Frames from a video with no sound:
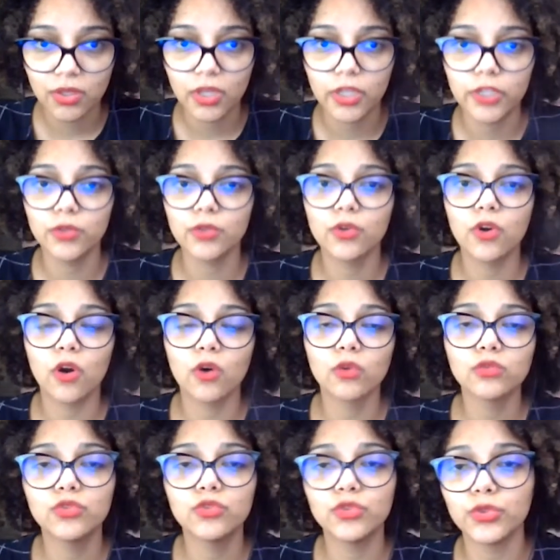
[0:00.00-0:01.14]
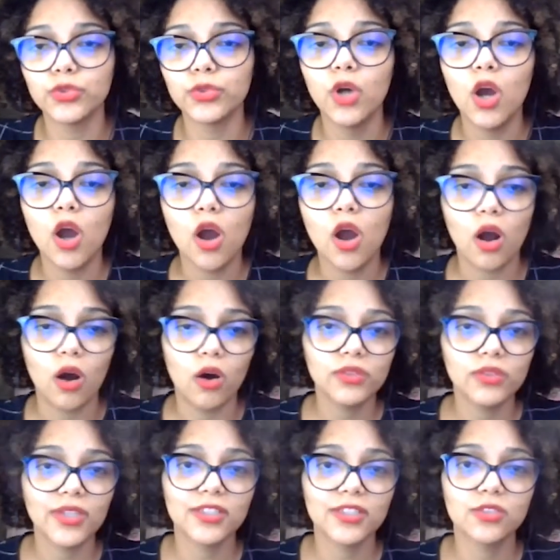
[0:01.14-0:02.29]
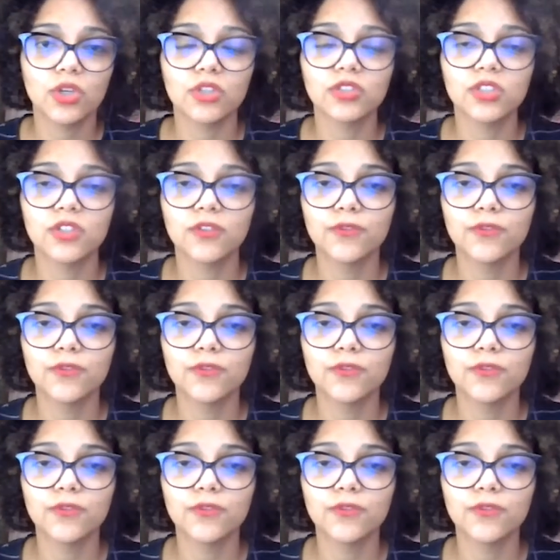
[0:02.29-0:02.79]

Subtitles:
You go through all the structure